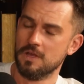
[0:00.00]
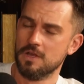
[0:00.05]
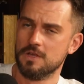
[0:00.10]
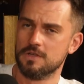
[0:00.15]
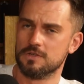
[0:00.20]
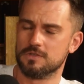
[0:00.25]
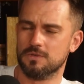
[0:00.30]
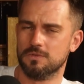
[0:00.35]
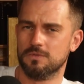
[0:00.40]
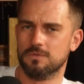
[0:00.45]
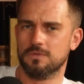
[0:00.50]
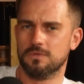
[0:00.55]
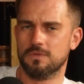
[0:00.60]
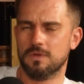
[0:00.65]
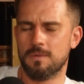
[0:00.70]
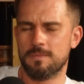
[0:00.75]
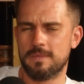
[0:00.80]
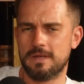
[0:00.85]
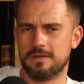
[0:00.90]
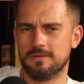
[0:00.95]
So,
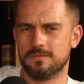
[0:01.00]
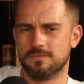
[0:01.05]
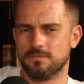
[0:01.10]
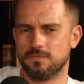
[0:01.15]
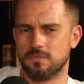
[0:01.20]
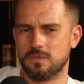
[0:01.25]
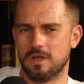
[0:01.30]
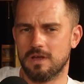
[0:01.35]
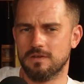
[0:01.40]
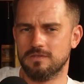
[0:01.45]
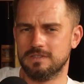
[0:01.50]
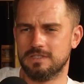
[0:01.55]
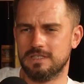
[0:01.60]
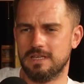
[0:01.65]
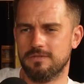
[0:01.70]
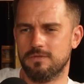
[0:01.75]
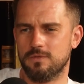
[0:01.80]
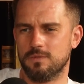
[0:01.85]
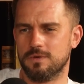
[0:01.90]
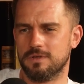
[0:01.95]
I mean, obviously
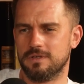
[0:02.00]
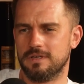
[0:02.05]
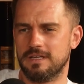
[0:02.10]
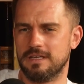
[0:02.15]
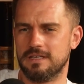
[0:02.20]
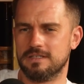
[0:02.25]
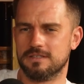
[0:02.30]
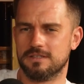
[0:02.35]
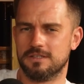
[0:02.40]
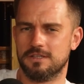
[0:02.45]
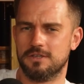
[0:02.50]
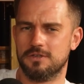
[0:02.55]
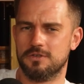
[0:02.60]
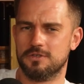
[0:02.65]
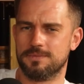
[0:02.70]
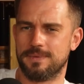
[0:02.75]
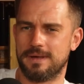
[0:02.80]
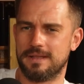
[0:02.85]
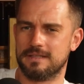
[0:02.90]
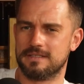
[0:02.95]
everyone hears on the
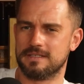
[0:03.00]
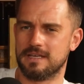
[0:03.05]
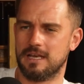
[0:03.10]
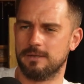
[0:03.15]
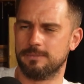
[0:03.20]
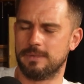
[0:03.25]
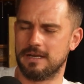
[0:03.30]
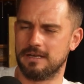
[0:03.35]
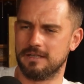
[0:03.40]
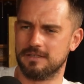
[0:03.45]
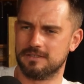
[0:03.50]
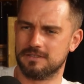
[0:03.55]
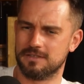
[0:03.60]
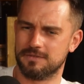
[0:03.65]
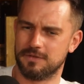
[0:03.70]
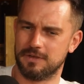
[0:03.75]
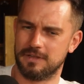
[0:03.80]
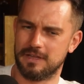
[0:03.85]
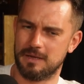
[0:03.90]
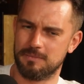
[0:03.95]
news about the Taliban and
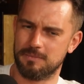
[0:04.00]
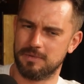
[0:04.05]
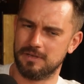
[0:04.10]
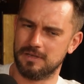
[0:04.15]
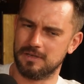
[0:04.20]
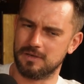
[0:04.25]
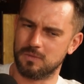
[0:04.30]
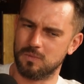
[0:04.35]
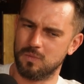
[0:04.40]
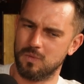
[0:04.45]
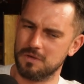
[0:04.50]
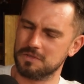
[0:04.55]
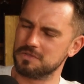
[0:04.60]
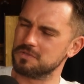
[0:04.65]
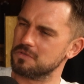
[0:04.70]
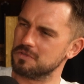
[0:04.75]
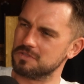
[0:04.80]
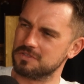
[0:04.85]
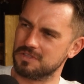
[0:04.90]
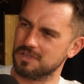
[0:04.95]
stuff like that, but like, what
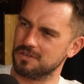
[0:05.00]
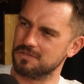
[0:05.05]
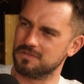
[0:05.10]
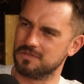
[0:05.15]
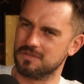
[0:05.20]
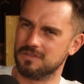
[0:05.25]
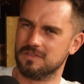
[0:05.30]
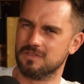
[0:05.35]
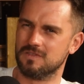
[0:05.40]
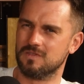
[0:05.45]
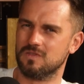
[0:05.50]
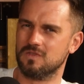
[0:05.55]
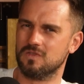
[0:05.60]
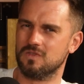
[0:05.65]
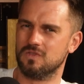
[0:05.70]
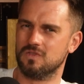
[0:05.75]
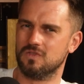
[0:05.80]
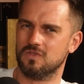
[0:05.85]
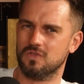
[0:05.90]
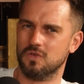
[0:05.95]
sort of stuff
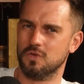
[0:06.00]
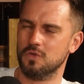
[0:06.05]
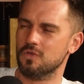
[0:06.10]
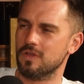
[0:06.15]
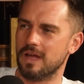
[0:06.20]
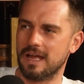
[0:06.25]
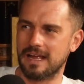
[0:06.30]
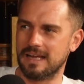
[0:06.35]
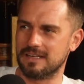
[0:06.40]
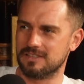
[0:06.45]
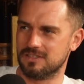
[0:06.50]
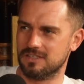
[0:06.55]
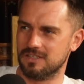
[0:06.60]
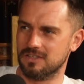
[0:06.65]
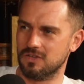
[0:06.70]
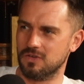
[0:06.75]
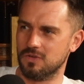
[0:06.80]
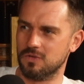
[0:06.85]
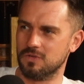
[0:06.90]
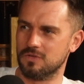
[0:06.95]
do they actually
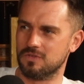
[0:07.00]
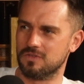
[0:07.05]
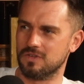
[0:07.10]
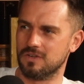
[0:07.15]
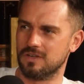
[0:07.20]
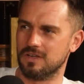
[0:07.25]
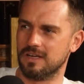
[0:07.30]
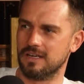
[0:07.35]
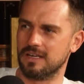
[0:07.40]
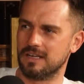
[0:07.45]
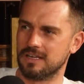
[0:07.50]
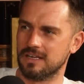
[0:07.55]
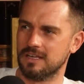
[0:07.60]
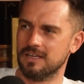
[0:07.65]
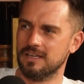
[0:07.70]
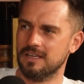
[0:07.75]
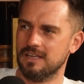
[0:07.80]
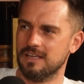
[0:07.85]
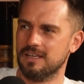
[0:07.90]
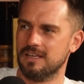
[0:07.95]
do to
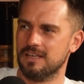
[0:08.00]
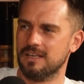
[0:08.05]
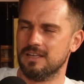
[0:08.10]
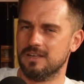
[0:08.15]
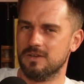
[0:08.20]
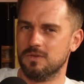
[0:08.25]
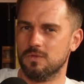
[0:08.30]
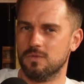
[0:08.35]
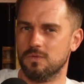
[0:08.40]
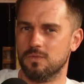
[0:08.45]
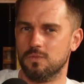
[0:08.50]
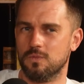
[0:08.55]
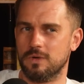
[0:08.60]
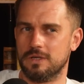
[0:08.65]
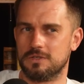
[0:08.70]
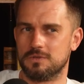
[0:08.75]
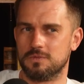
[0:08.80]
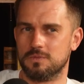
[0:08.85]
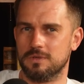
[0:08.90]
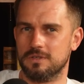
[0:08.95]

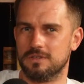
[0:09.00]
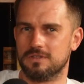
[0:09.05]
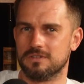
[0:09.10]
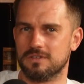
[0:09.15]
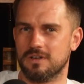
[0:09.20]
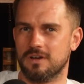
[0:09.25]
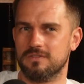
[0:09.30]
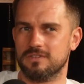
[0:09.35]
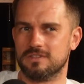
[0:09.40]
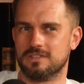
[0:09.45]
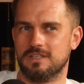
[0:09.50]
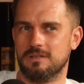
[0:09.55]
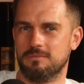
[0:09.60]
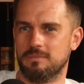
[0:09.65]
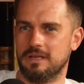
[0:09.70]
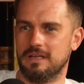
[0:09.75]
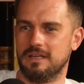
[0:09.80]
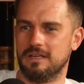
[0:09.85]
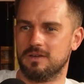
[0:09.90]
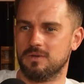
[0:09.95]
which would obviously
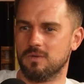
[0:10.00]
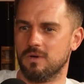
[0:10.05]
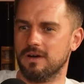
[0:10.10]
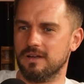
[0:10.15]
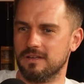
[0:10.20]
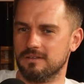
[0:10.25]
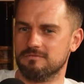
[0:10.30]
be quite